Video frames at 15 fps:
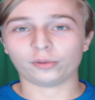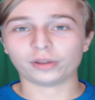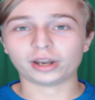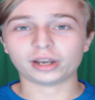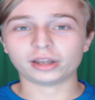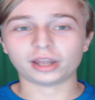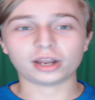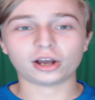
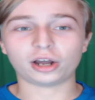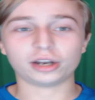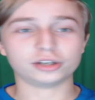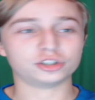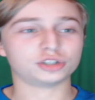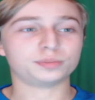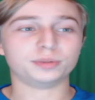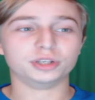They got to
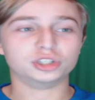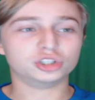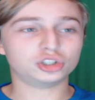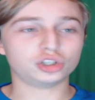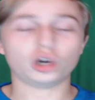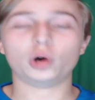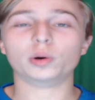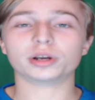just be
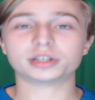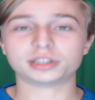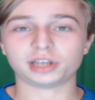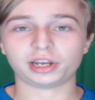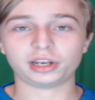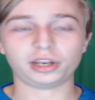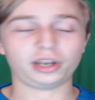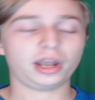so
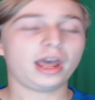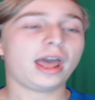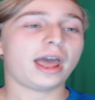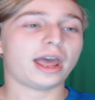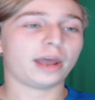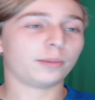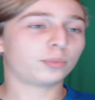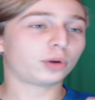excited
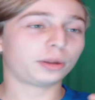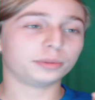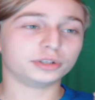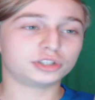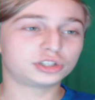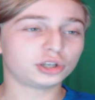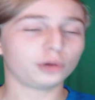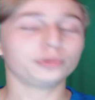and probably
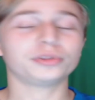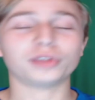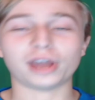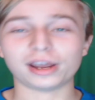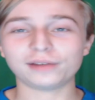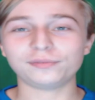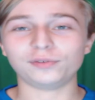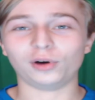so
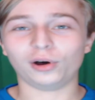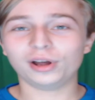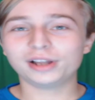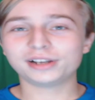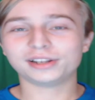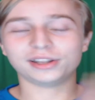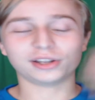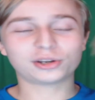thankful to the